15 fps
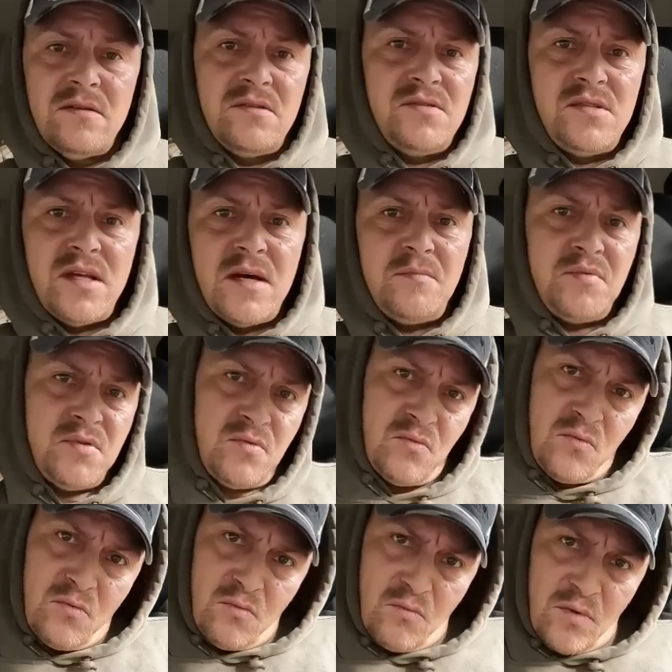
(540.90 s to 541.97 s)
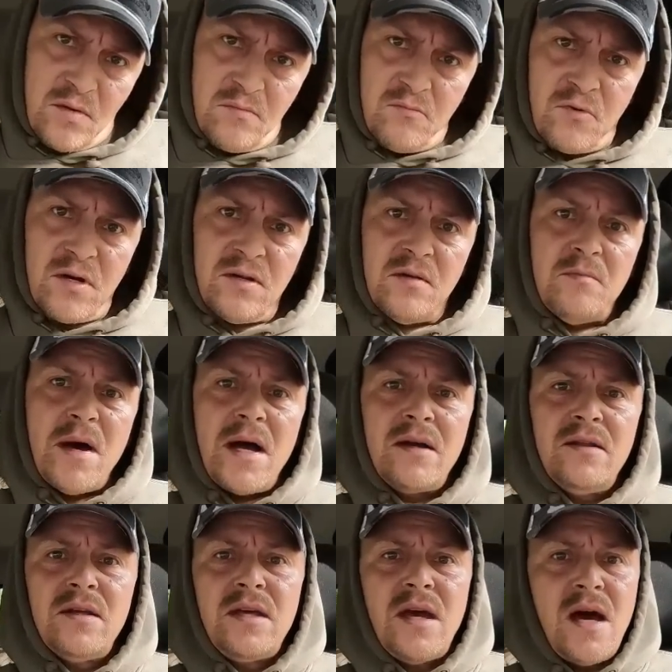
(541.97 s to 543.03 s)
little steps, went round the
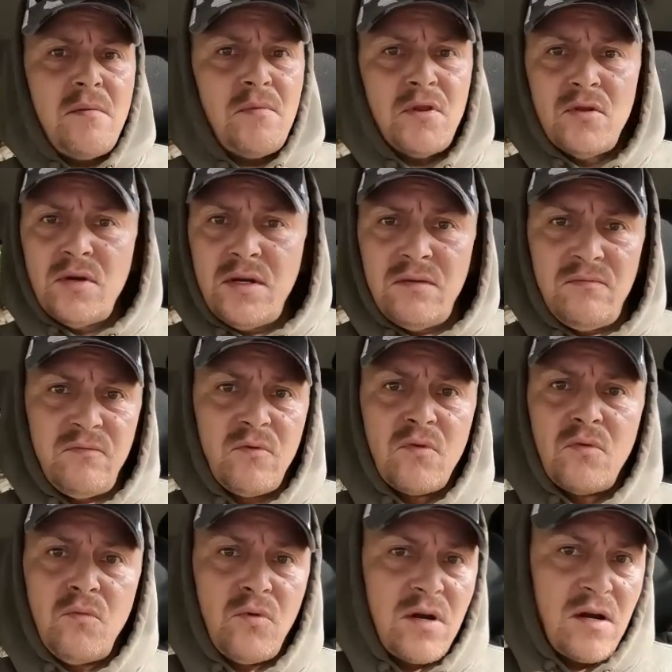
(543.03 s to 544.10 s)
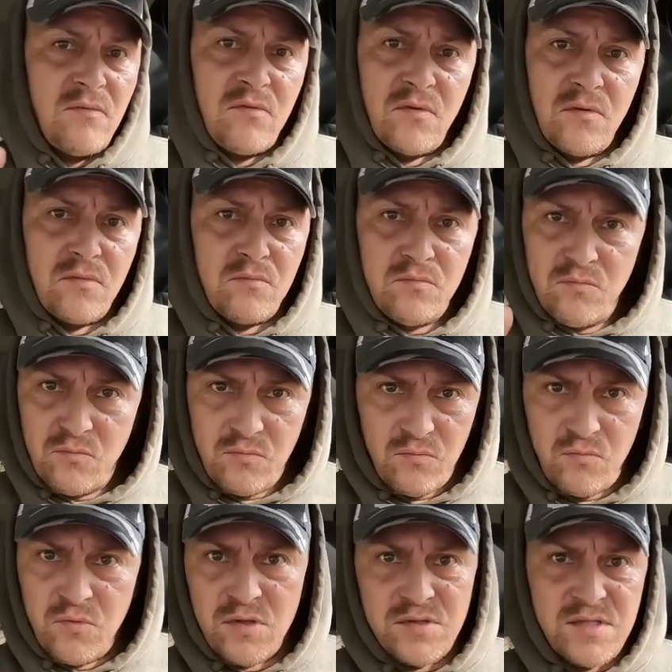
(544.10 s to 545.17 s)
back of the cabin looking for whatever
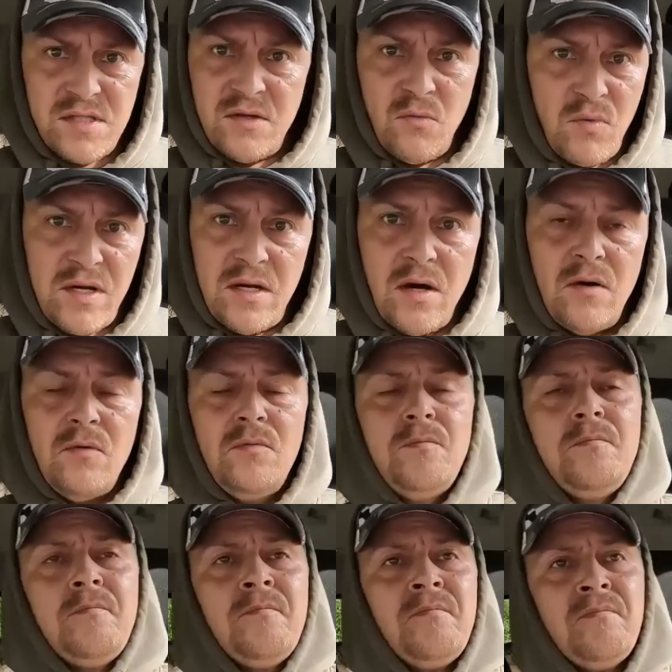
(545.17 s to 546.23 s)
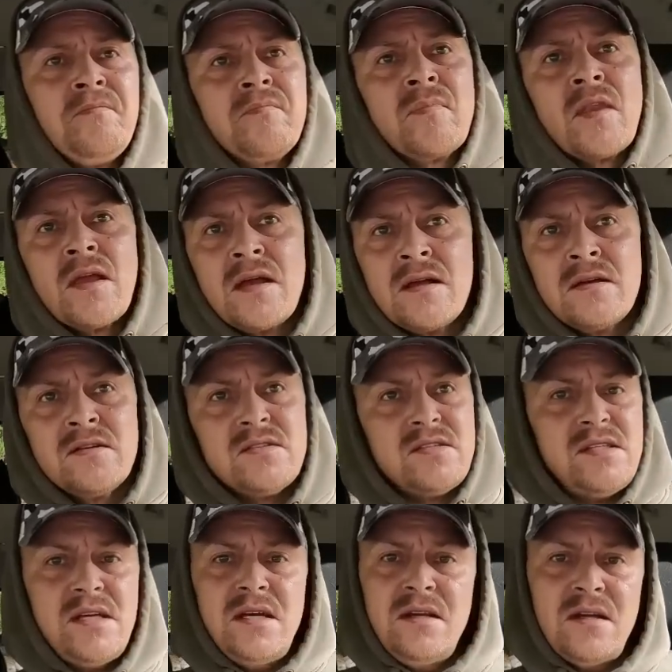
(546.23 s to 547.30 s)
was in the window.
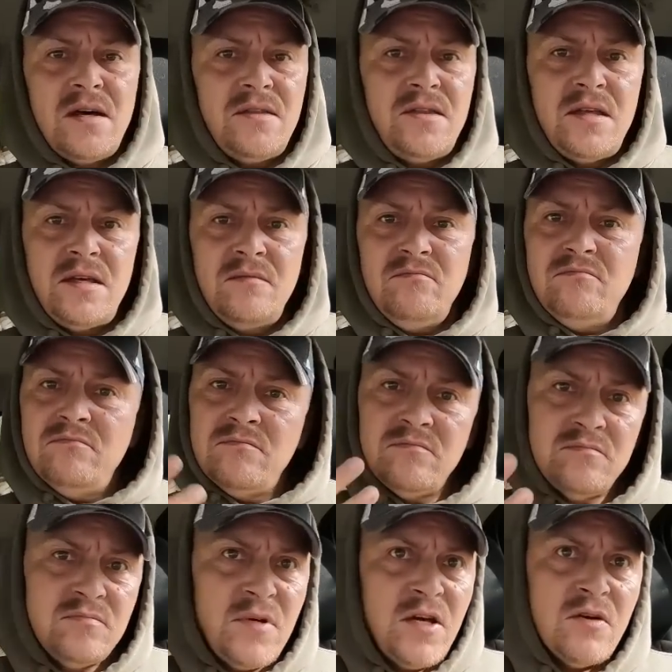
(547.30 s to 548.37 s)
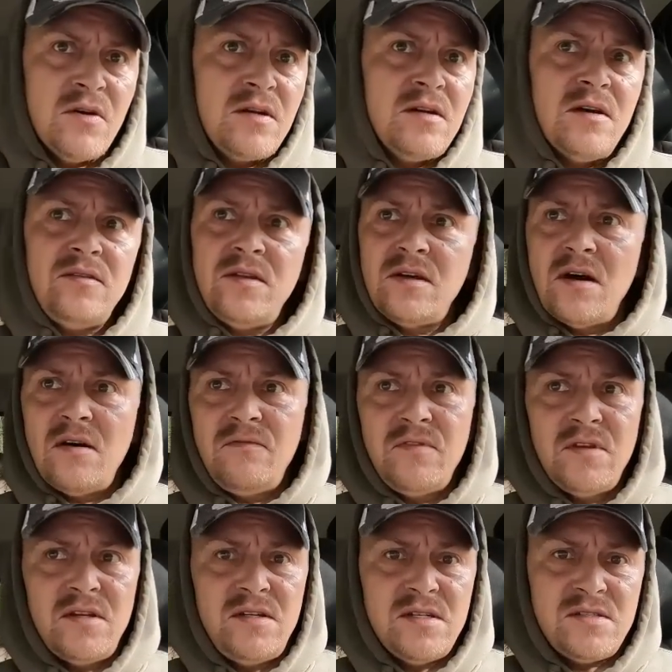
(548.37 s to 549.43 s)
Seeing nothing, hearing nothing off
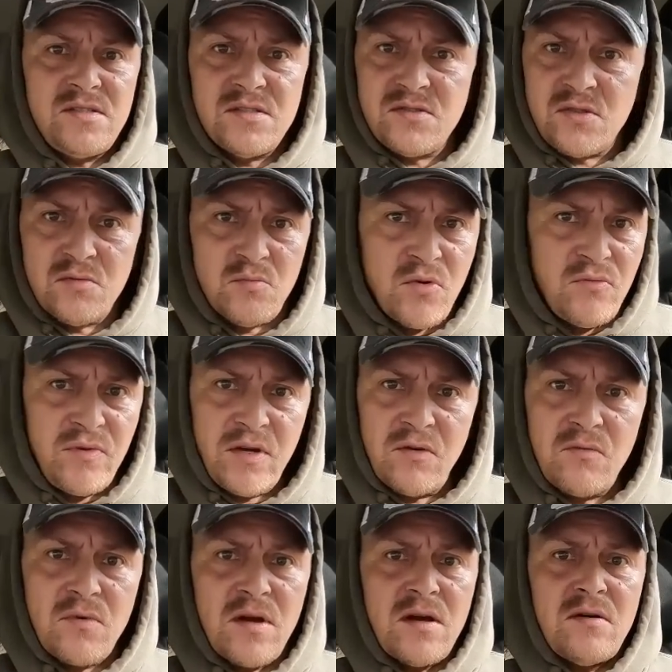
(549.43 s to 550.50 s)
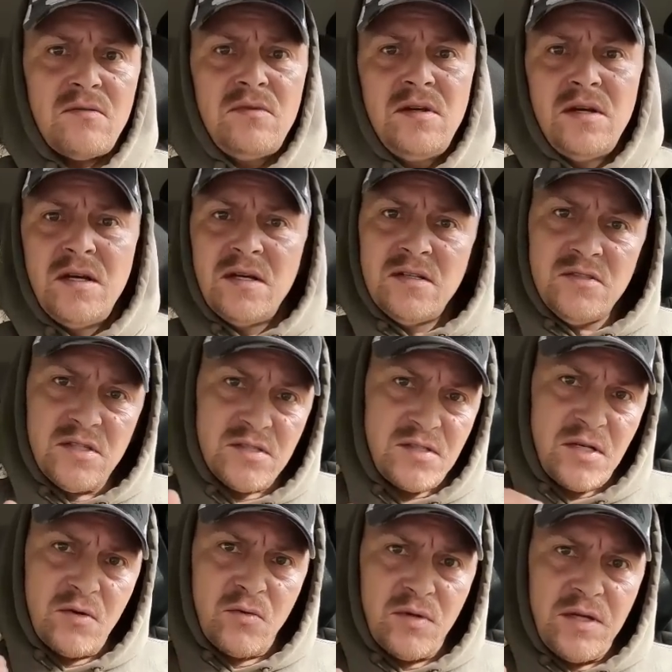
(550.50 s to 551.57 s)
in the distance or moving around,
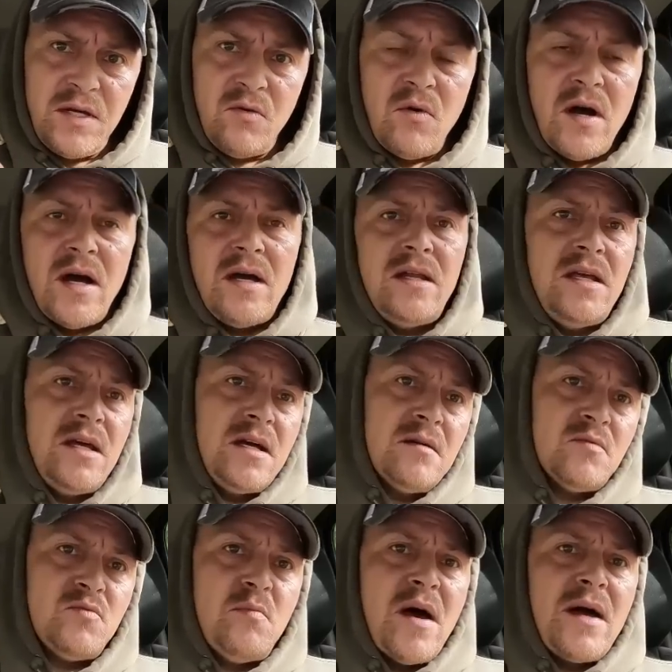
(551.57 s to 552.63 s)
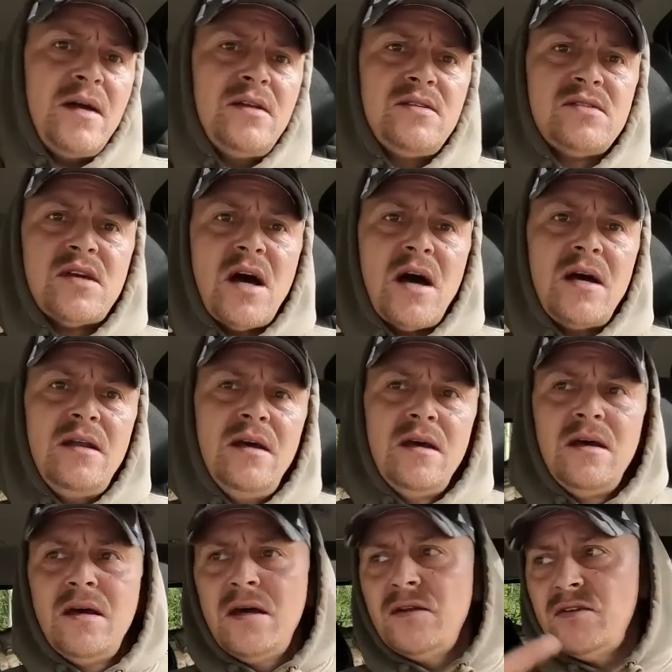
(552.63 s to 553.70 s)
just eerily quiet. He comes back inside
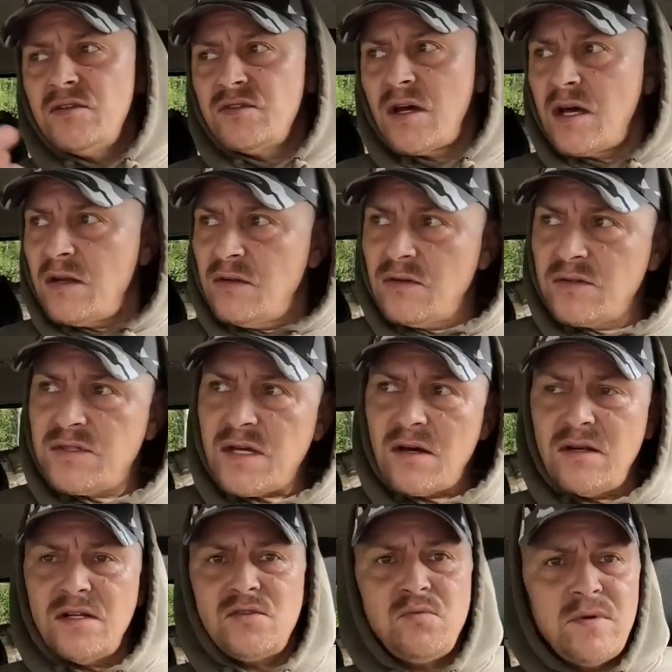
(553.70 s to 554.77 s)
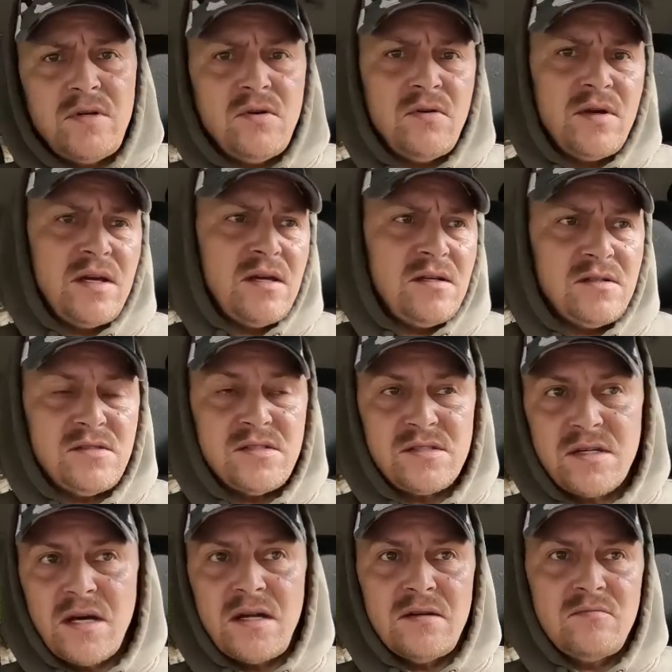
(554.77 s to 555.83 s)
and just kind of looks out each window again and
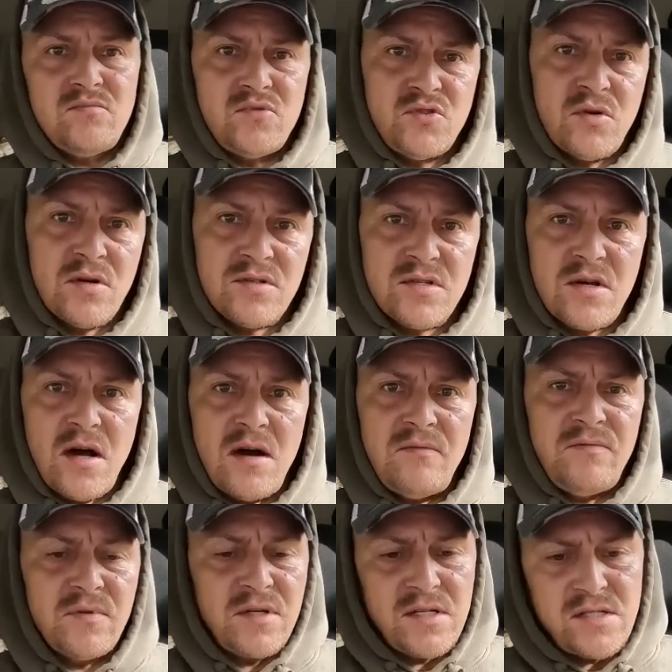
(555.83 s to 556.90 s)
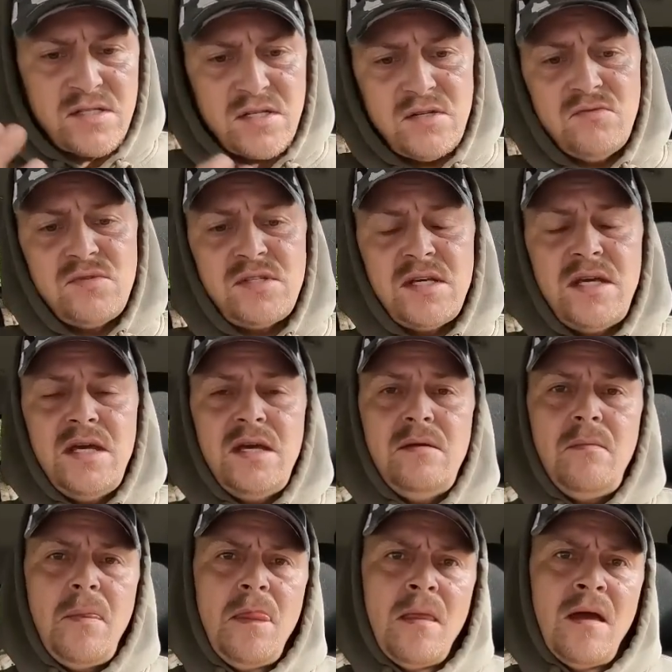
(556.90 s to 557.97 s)
just kind of shrugs it off and continues to
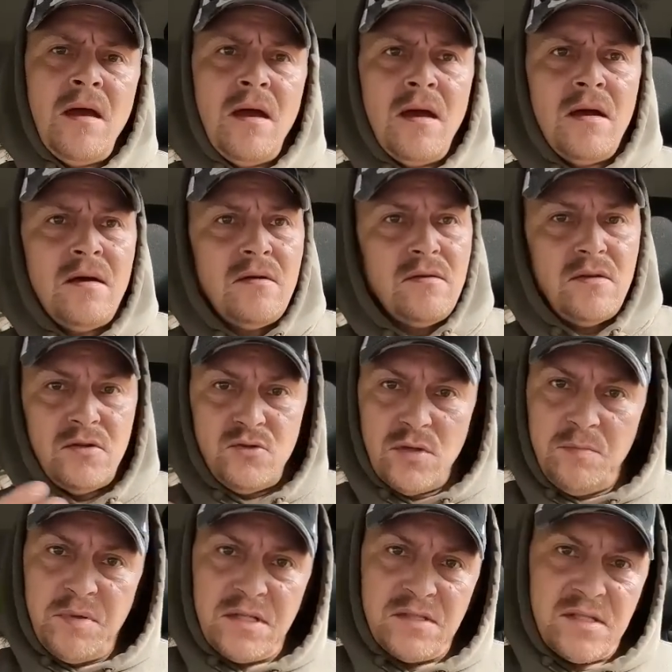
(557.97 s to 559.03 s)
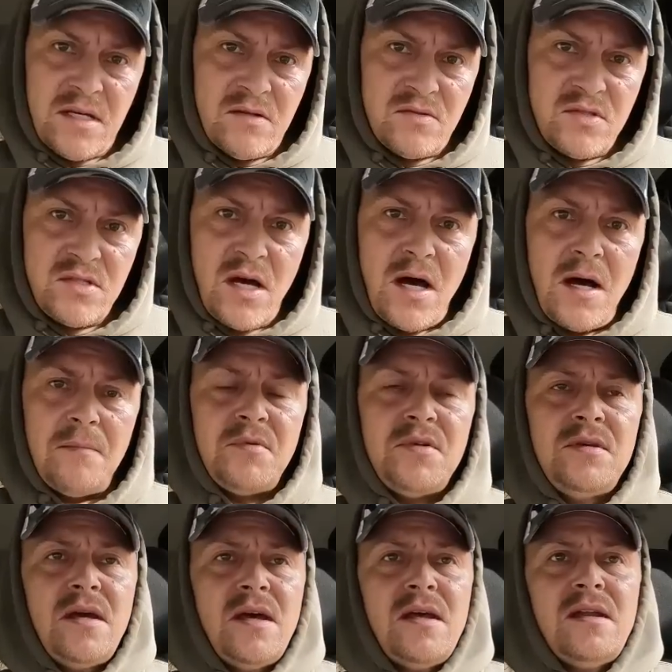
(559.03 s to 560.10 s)
eat. The dripping sound
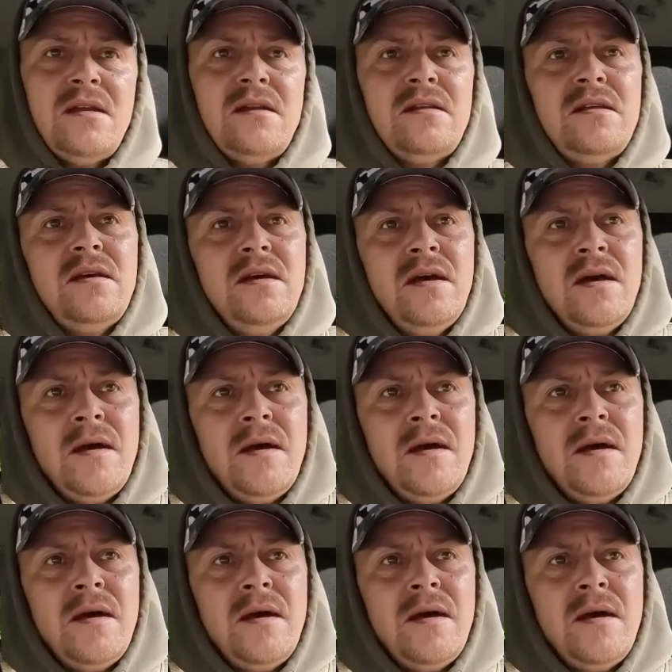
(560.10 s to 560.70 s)
stopped. And